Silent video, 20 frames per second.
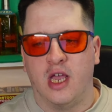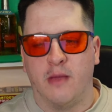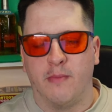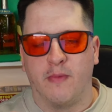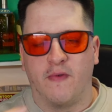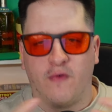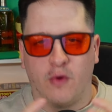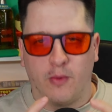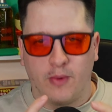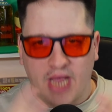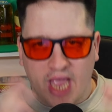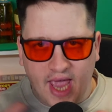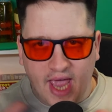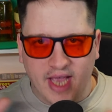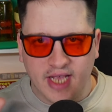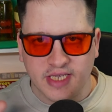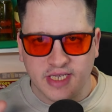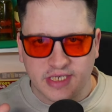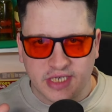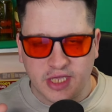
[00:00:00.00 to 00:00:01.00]
Before we get
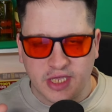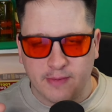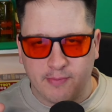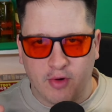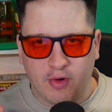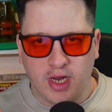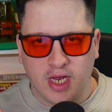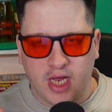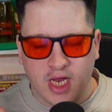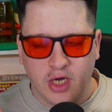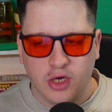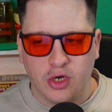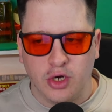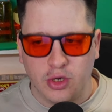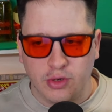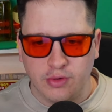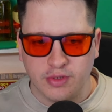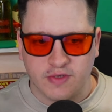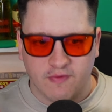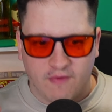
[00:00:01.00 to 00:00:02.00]
into the breaking
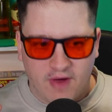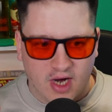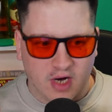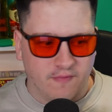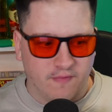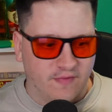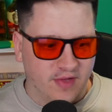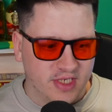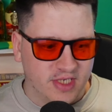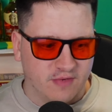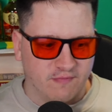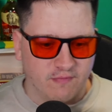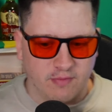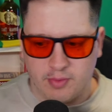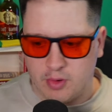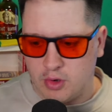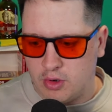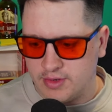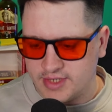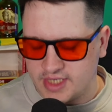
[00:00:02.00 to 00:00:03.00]
news, there are conflicting
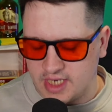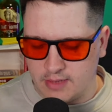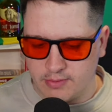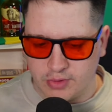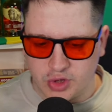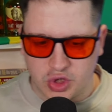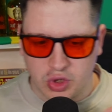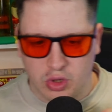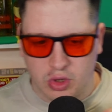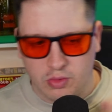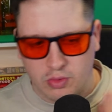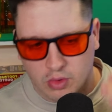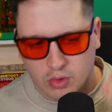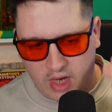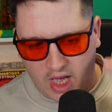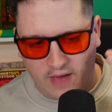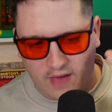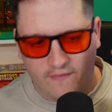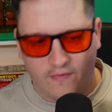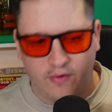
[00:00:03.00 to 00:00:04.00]
reports, and I'm sure we'll
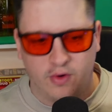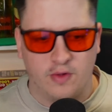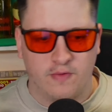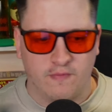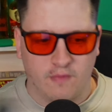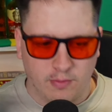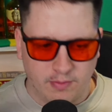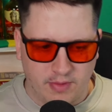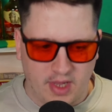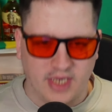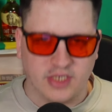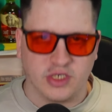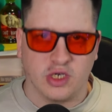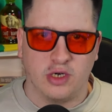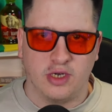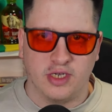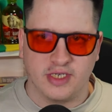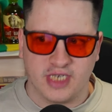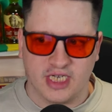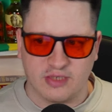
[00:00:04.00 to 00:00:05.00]
get further updates on
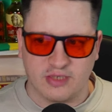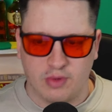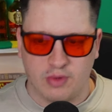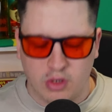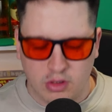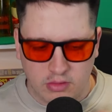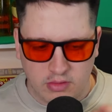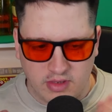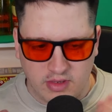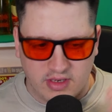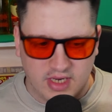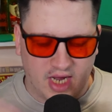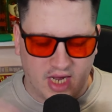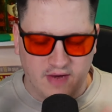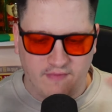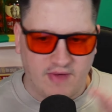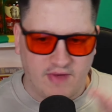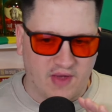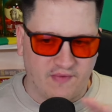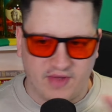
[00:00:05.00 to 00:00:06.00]
this as we kind
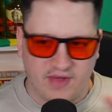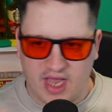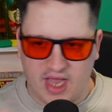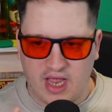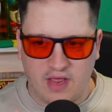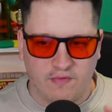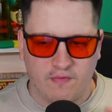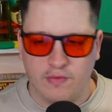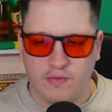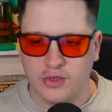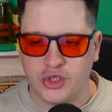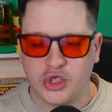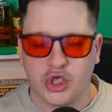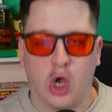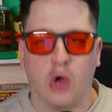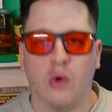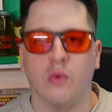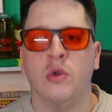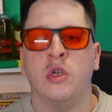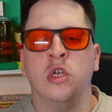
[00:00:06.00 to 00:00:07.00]
of navigate through the
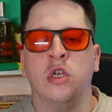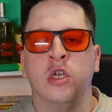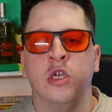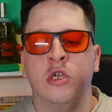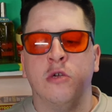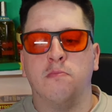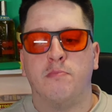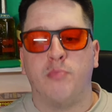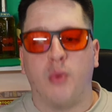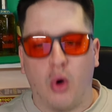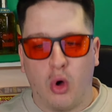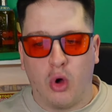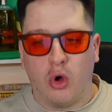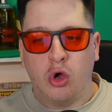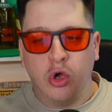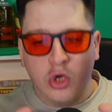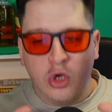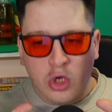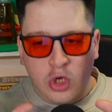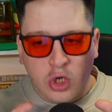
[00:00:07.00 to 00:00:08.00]
show. But
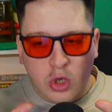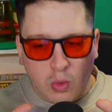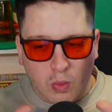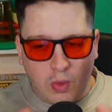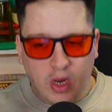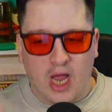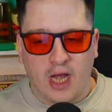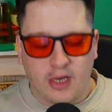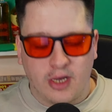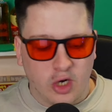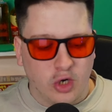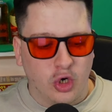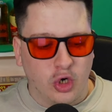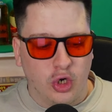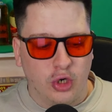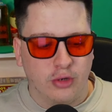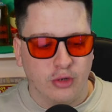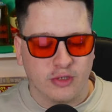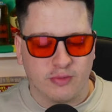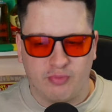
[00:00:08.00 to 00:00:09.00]
we had
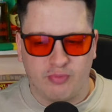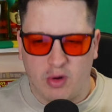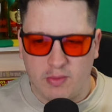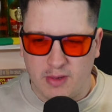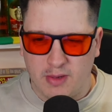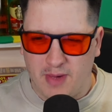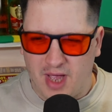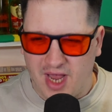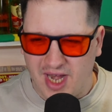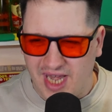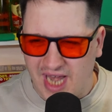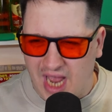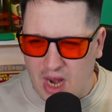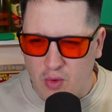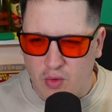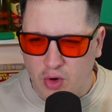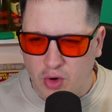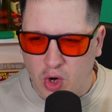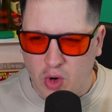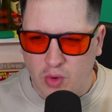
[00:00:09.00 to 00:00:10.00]
news probably about an
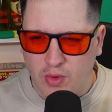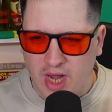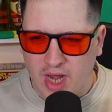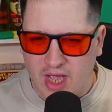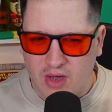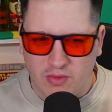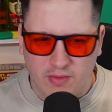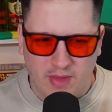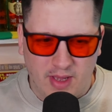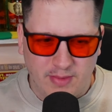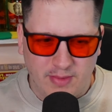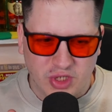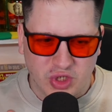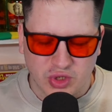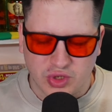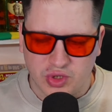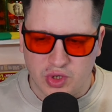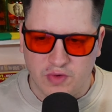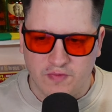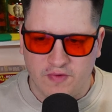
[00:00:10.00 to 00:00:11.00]
hour ago now, maybe
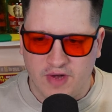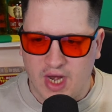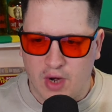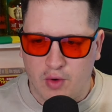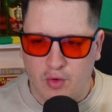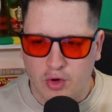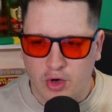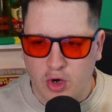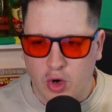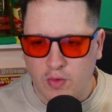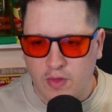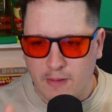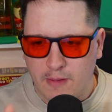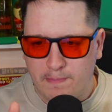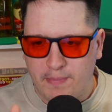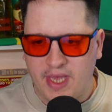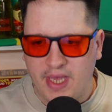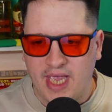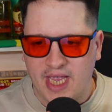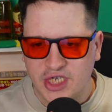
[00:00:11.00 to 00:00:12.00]
just under an hour ago,
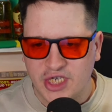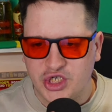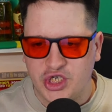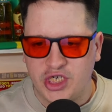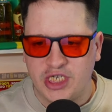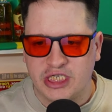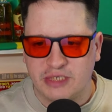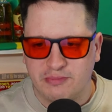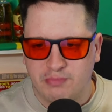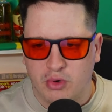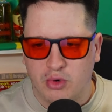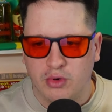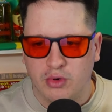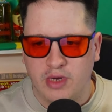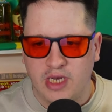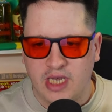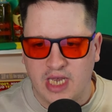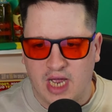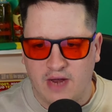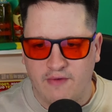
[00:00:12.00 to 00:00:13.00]
that PSG
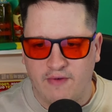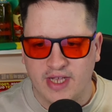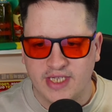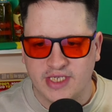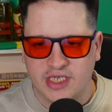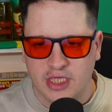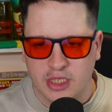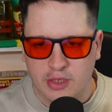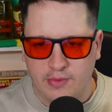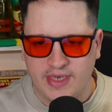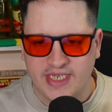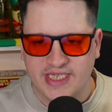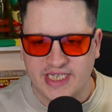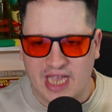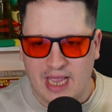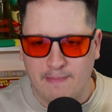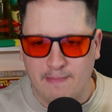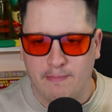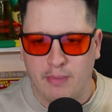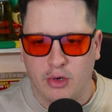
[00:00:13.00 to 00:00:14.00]
sporting director Luis
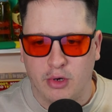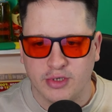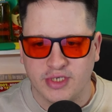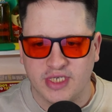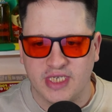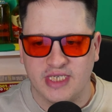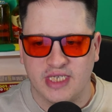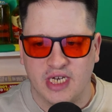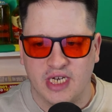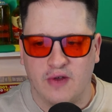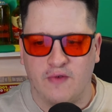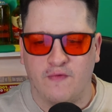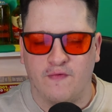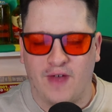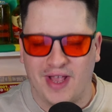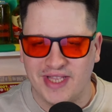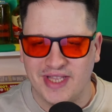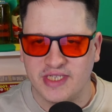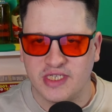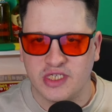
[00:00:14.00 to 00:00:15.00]
Campos is in
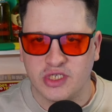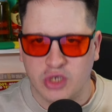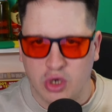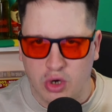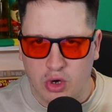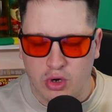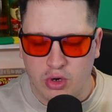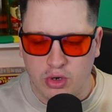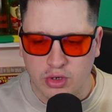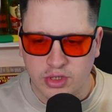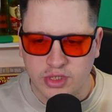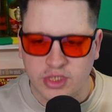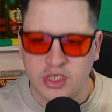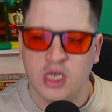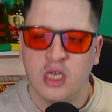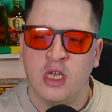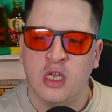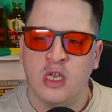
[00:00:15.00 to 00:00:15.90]
advanced talks